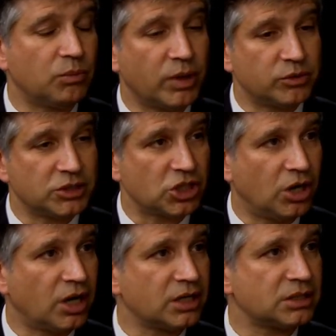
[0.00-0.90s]
whether it's
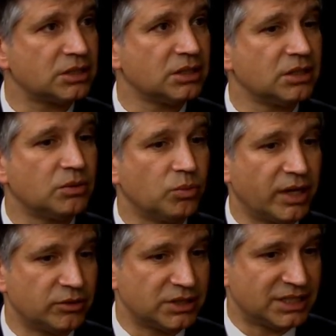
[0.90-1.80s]
art,
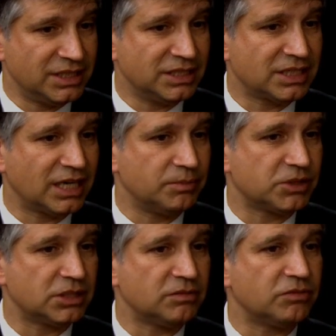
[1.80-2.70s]
whether it's these
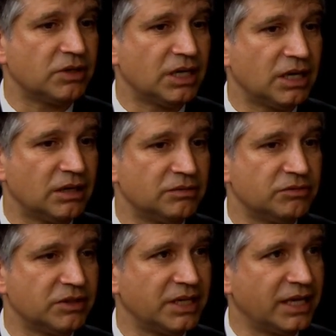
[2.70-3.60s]
types of
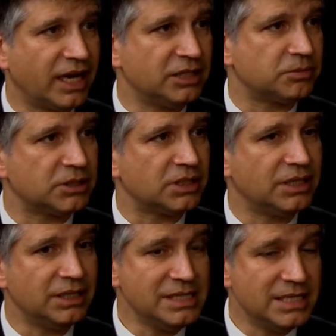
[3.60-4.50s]
engagement.
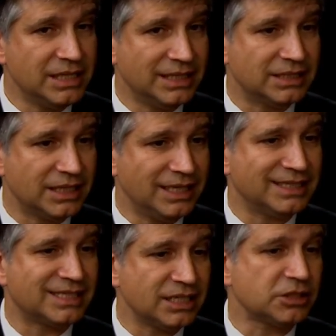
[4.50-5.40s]

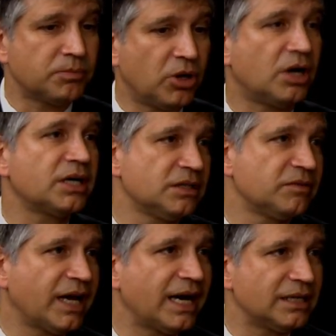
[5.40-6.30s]
Is this part of
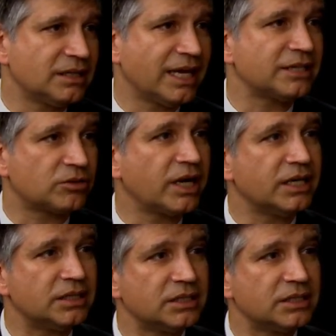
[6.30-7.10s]
that trend?